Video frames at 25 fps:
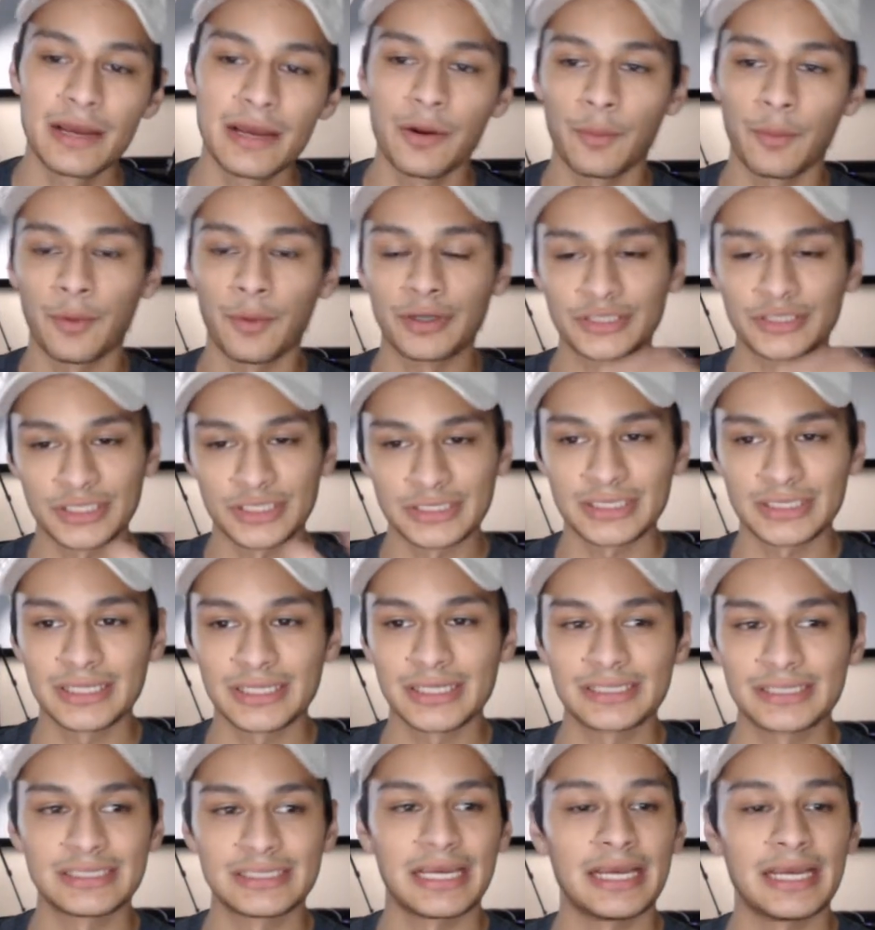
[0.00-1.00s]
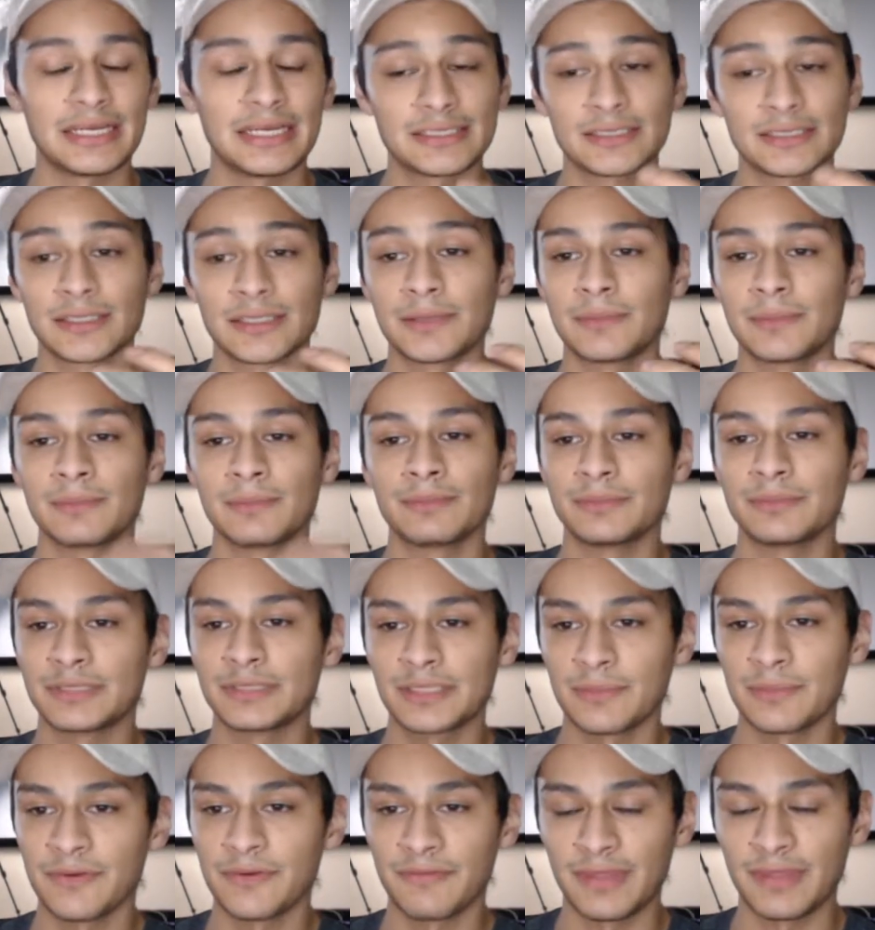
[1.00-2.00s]
We're just gonna take some
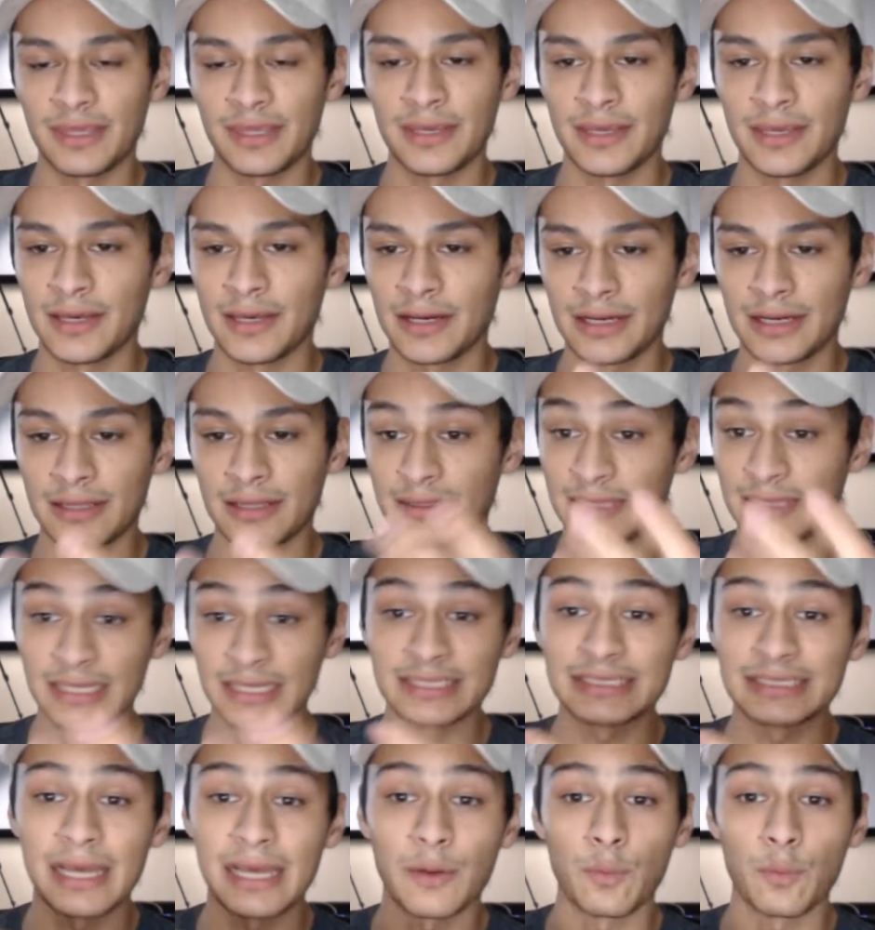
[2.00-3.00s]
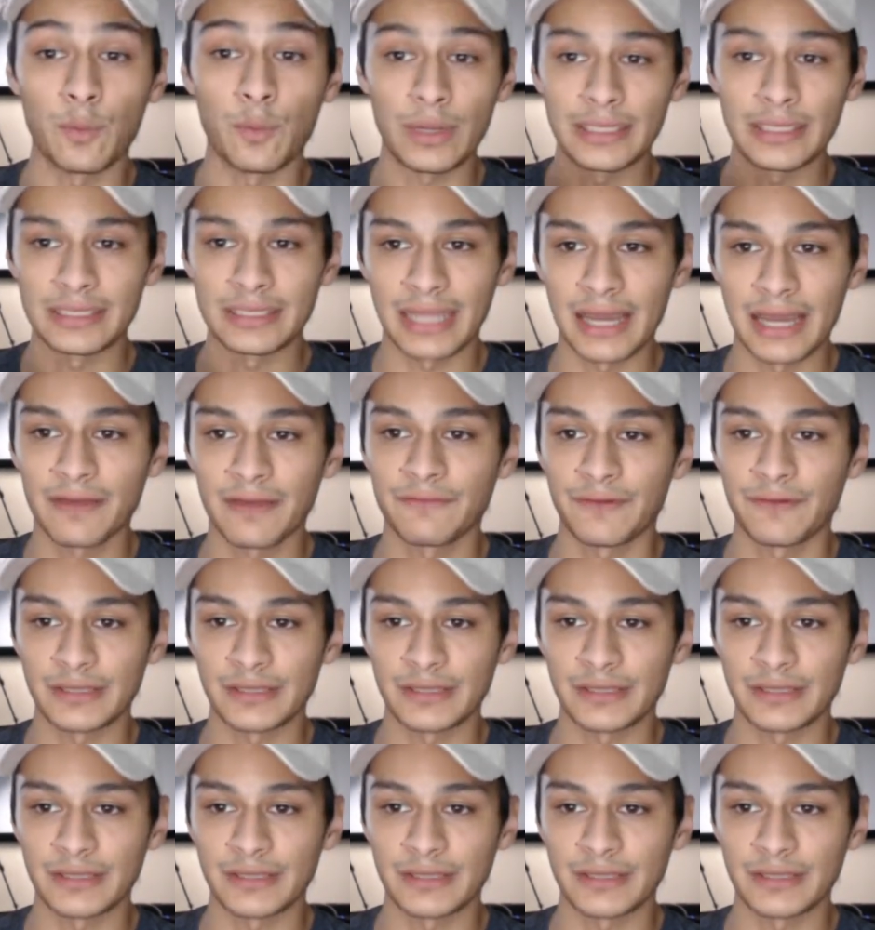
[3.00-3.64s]
of the things that we like.